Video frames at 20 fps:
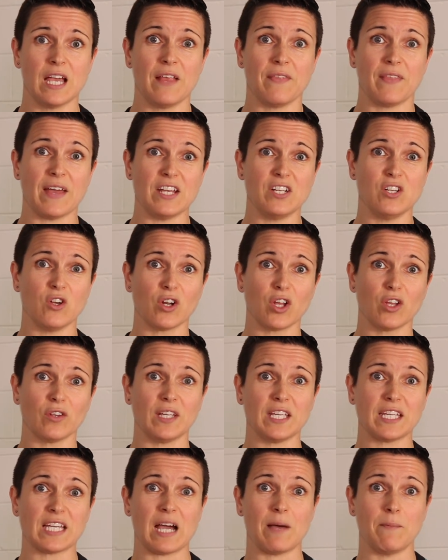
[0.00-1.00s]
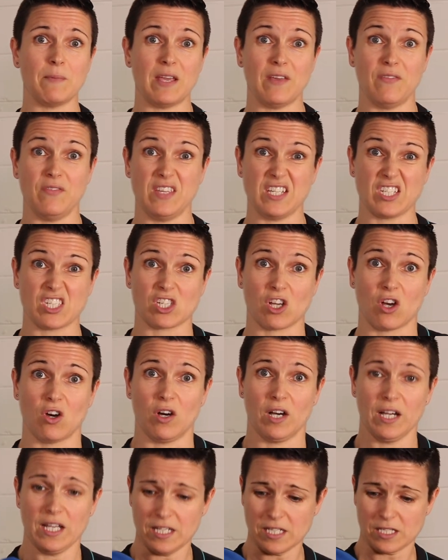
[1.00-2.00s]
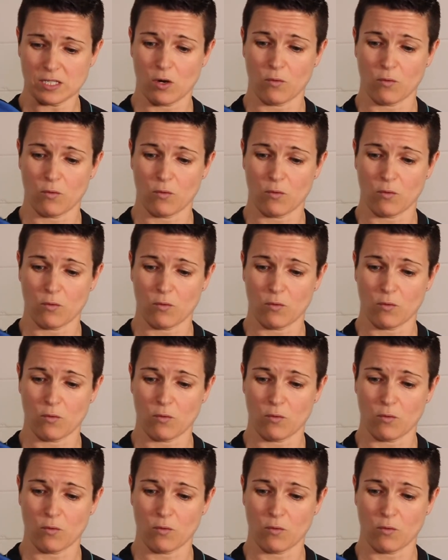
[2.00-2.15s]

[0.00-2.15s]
They not only come in this size,